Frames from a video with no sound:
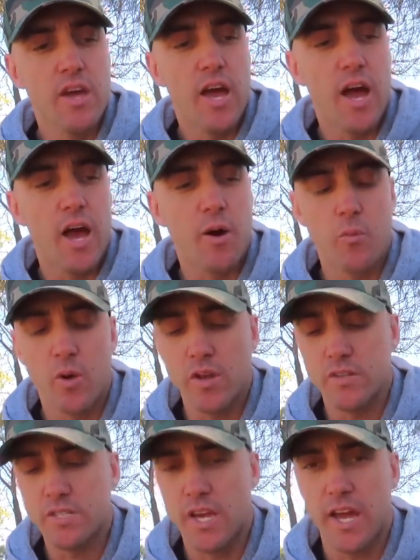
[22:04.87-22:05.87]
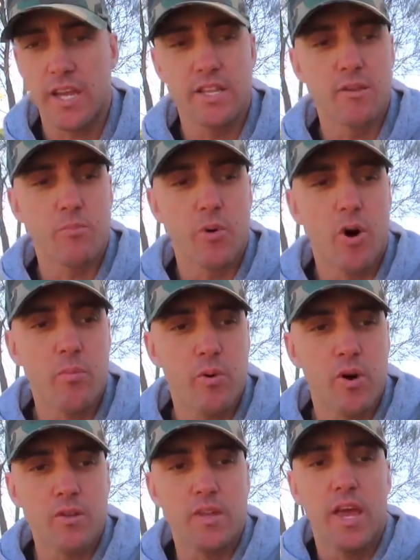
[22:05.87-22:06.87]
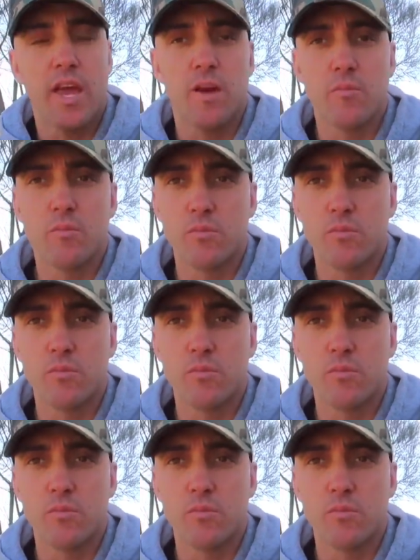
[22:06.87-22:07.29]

What can I say? The bipod, yeah,